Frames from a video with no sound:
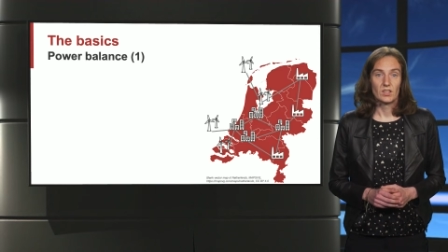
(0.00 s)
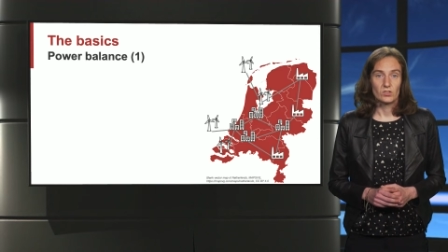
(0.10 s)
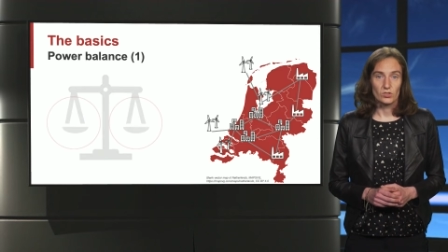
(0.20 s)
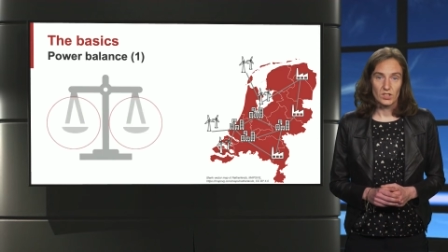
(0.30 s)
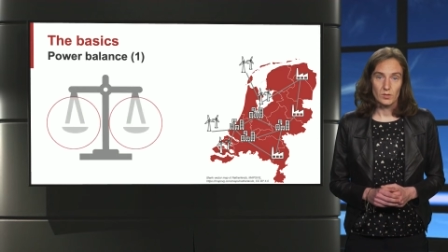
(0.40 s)

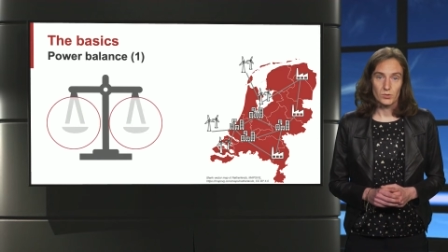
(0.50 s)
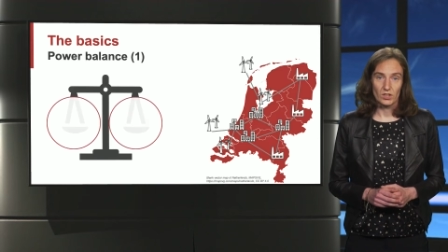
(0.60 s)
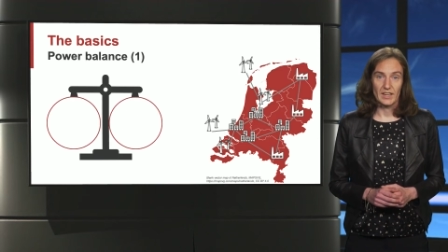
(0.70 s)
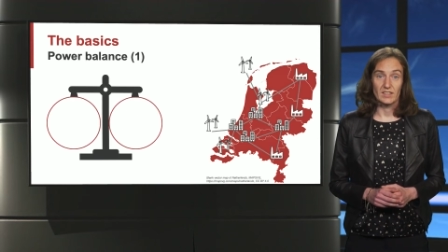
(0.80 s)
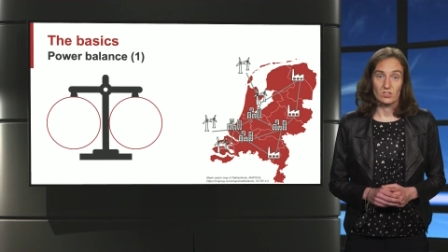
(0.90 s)
To keep your
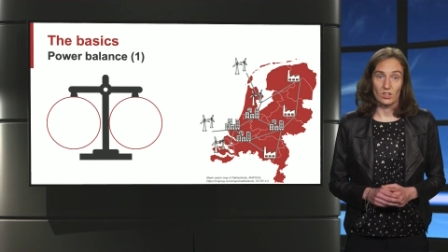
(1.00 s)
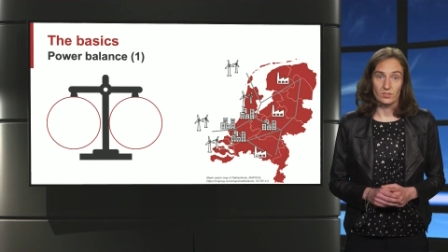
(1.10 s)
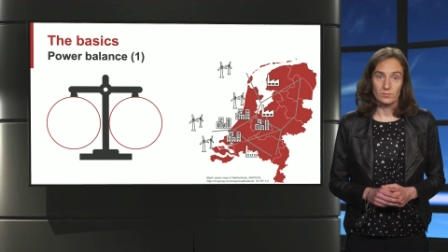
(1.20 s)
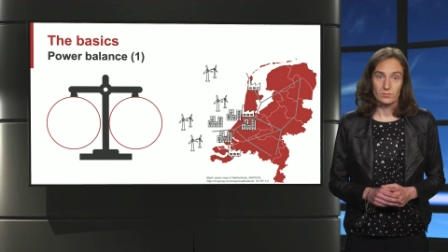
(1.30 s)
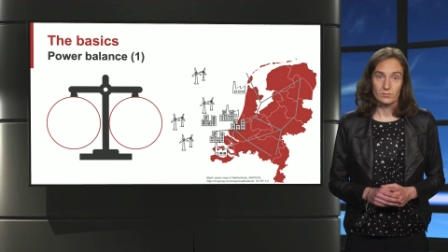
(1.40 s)
lights
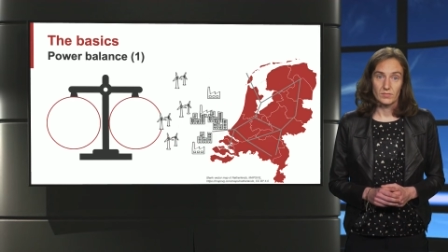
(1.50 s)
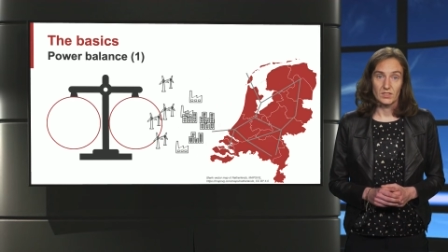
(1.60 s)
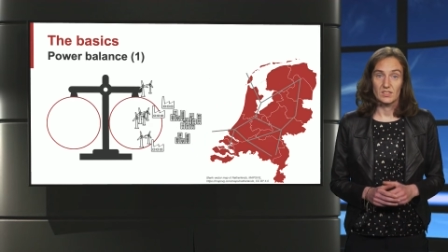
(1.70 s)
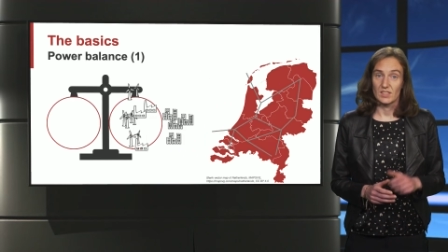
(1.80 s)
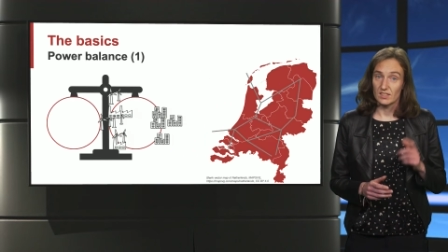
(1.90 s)
on,
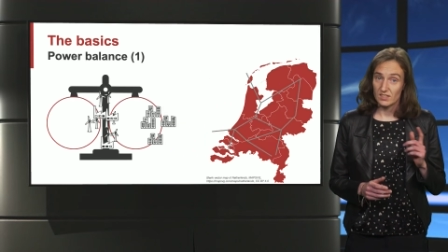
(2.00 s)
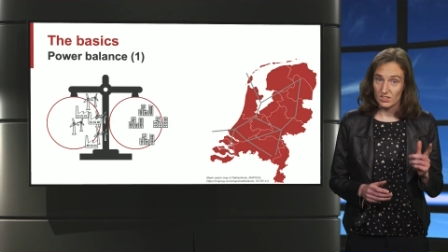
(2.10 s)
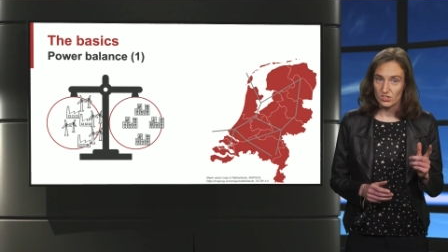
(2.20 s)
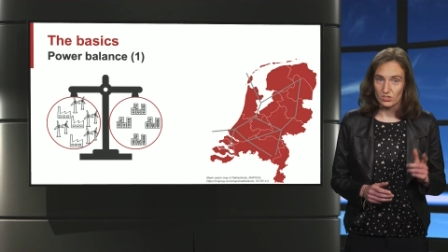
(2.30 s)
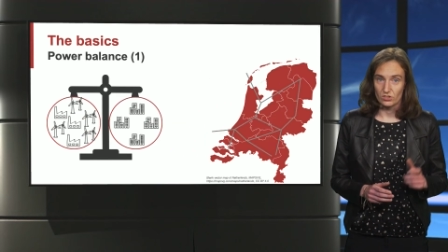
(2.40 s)
it is
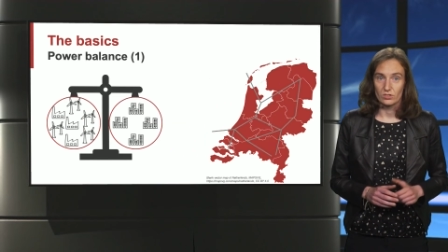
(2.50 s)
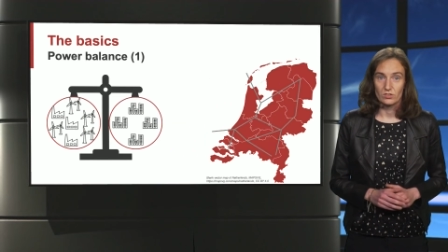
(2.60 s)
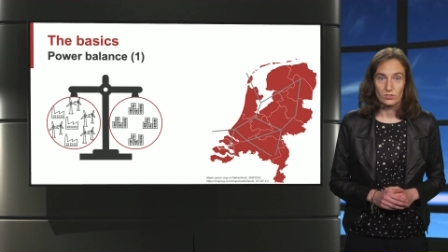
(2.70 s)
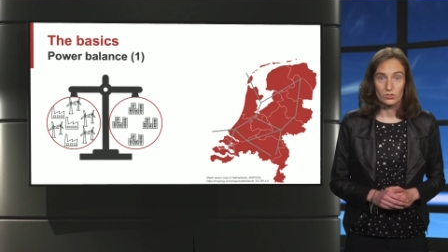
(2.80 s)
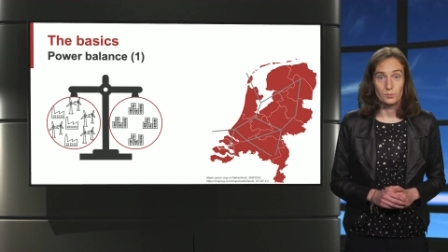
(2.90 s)
essential
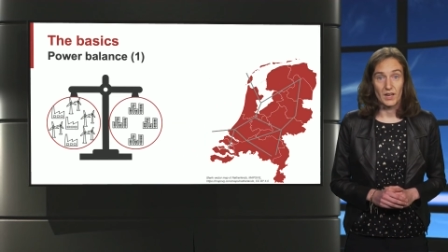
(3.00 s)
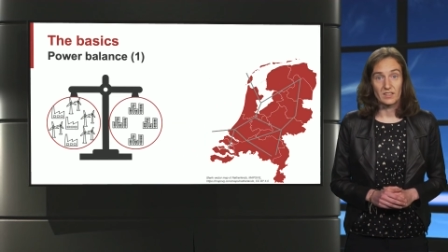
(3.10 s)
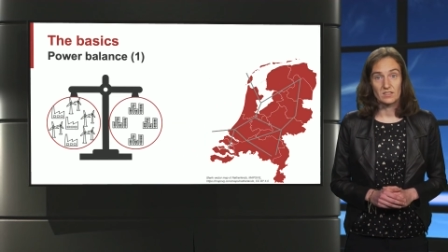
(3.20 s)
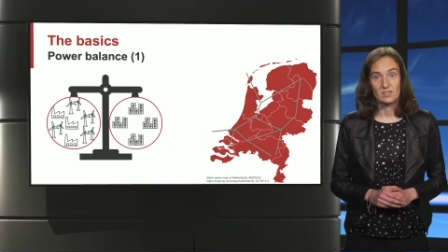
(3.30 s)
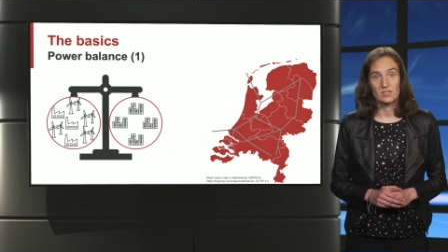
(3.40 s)
to
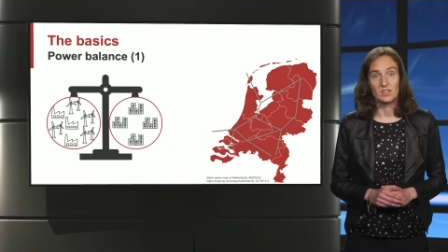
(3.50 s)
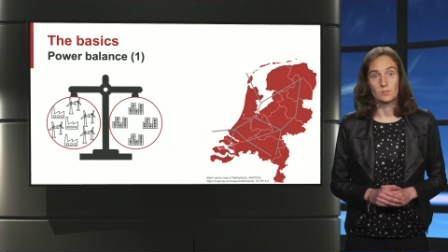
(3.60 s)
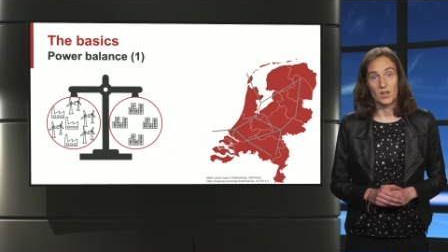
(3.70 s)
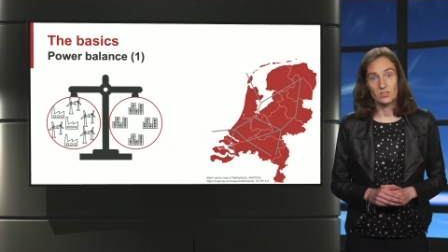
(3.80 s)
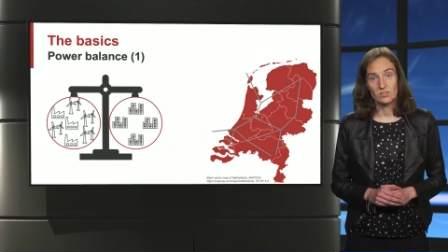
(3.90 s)
balance the
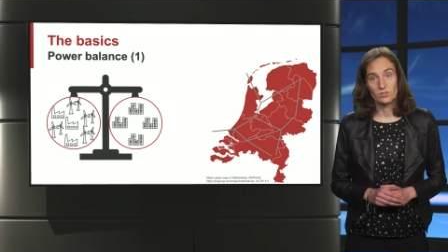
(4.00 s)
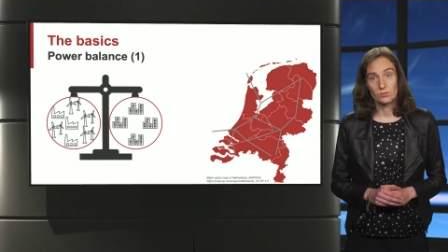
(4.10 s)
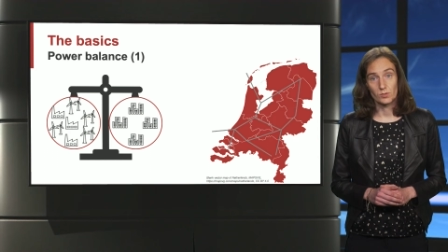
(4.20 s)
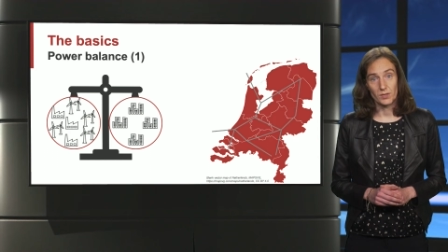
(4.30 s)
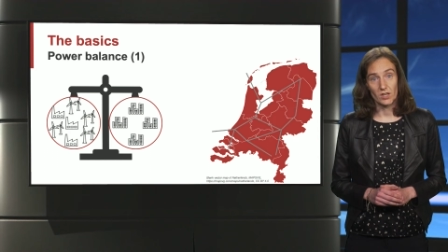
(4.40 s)
demand
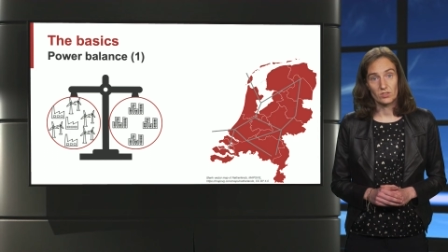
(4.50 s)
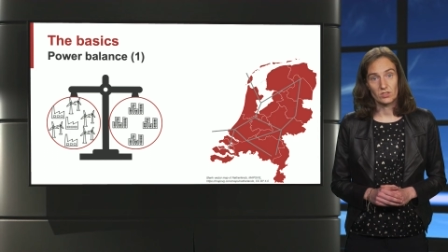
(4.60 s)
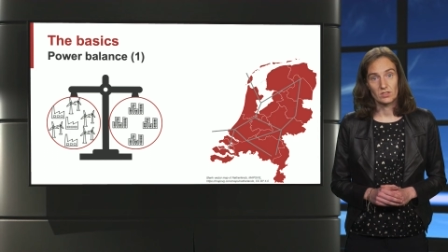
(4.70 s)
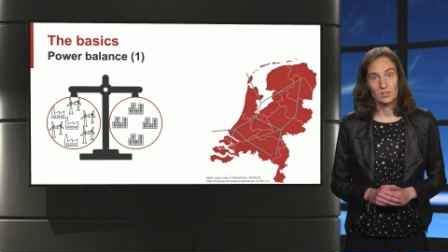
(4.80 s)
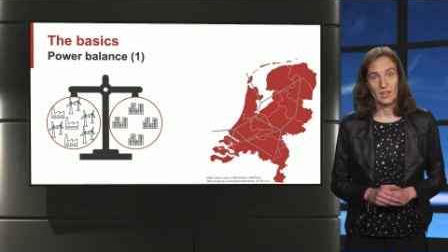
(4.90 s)
for power
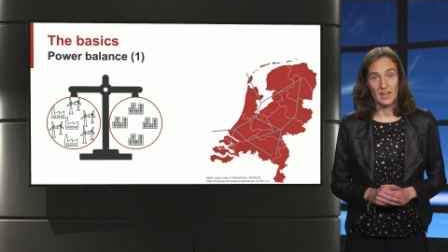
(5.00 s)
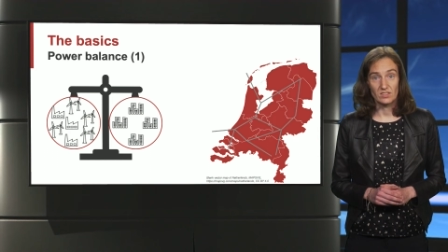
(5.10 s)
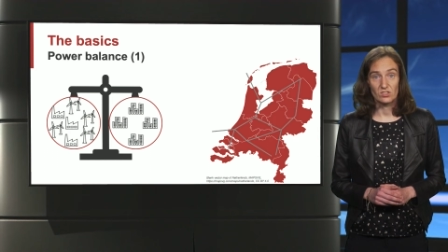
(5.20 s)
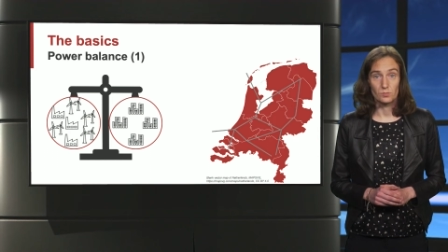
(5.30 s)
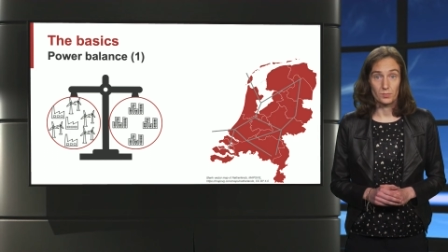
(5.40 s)

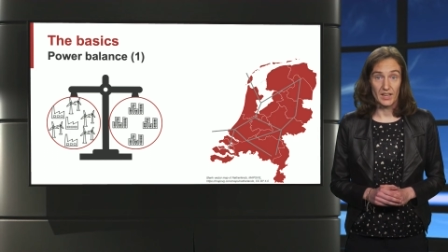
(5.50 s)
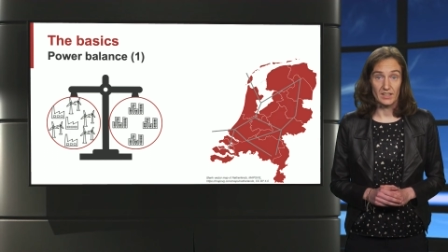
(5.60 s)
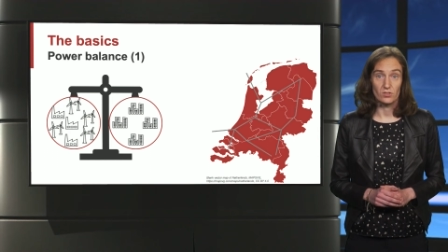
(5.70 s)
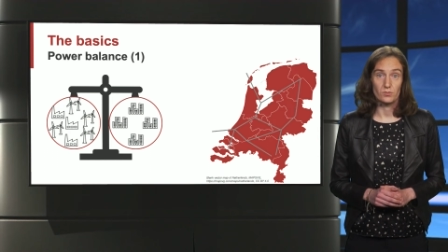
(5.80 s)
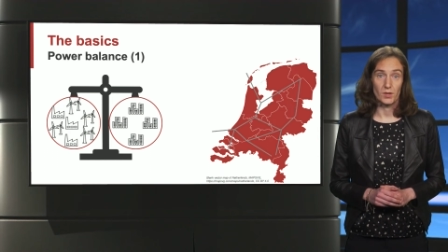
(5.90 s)
and supply
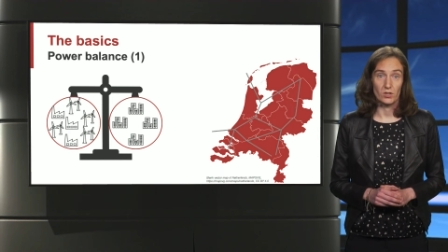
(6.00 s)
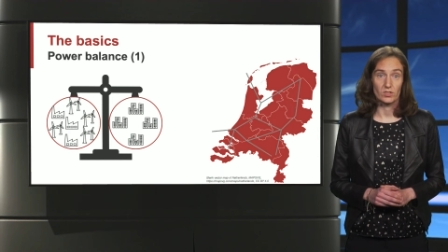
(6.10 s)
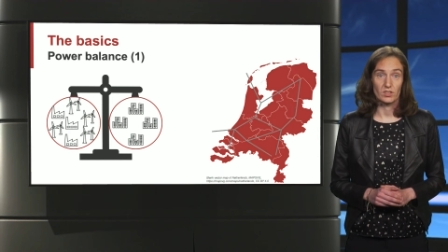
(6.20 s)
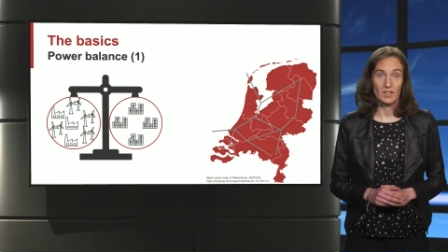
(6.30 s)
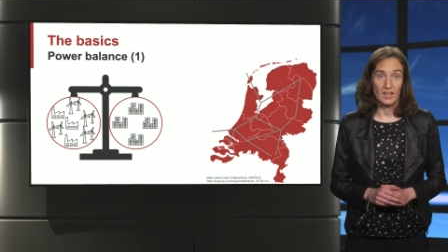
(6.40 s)
of
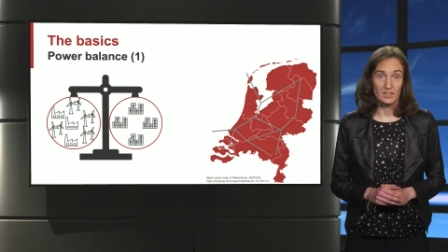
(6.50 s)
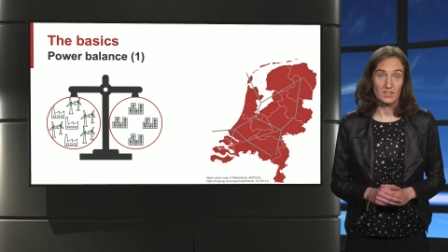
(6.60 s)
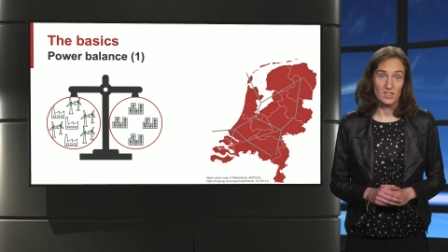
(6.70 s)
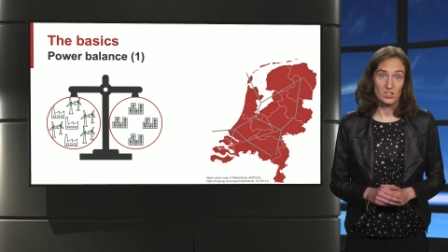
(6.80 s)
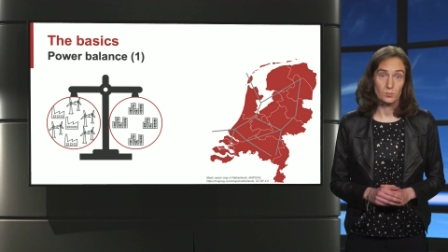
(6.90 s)
power at
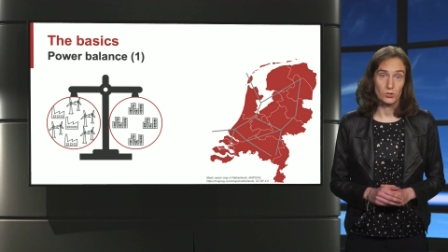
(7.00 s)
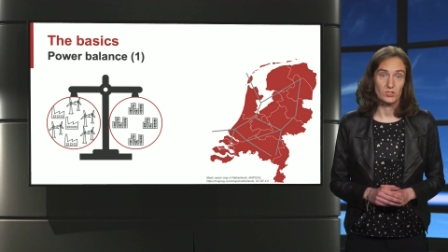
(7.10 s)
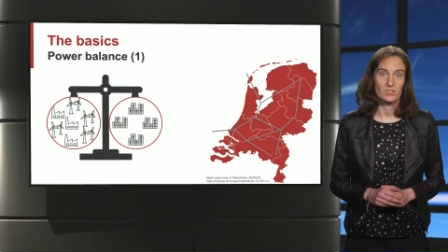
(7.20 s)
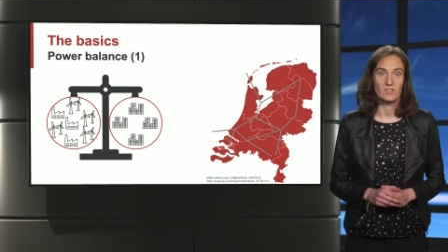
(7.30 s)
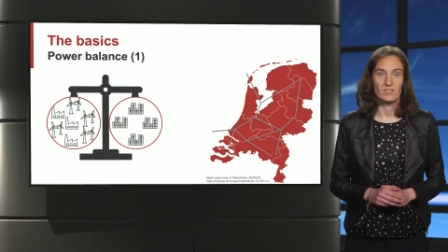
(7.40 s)
each
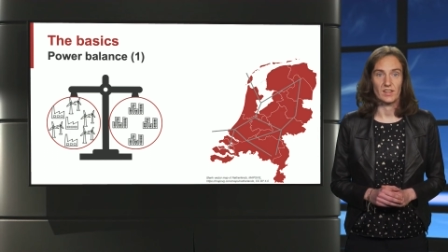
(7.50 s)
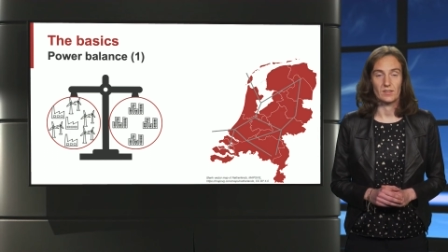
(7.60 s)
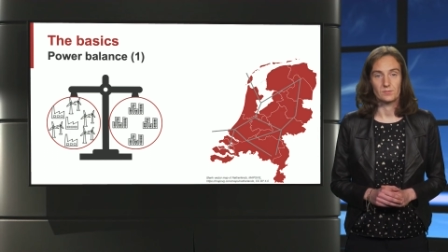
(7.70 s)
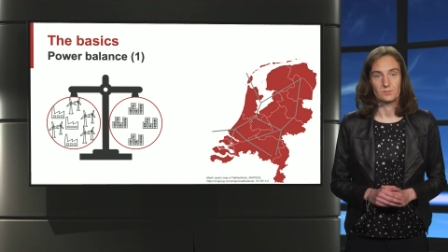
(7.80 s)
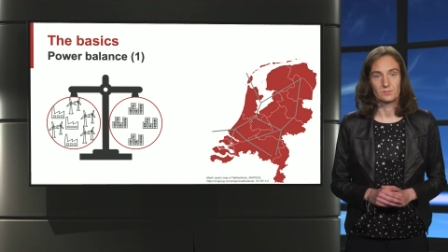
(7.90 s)
point in time.